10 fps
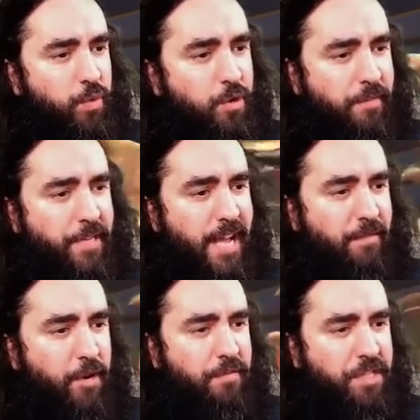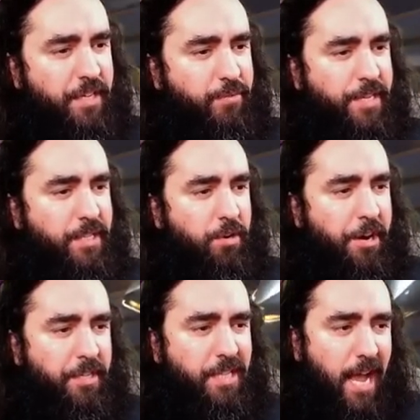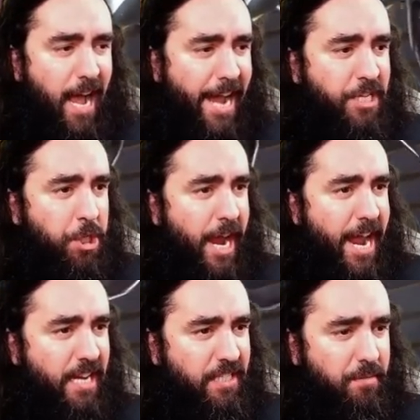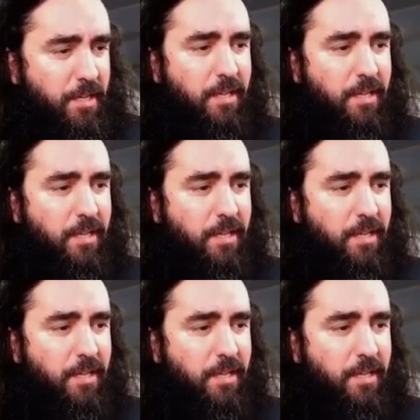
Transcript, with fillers: We do have a Delver of Secrets, so there is a high chance